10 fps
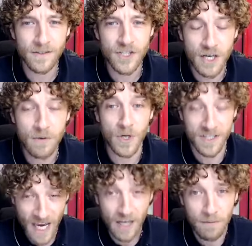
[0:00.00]
She didn't want
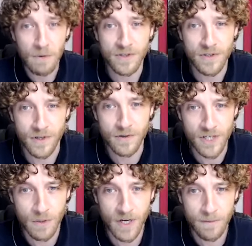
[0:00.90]
to tell me what to do.
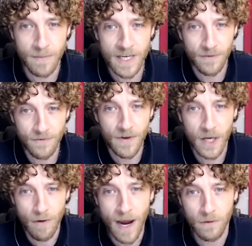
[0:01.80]
She wanted me to
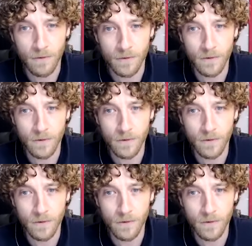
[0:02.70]
figure out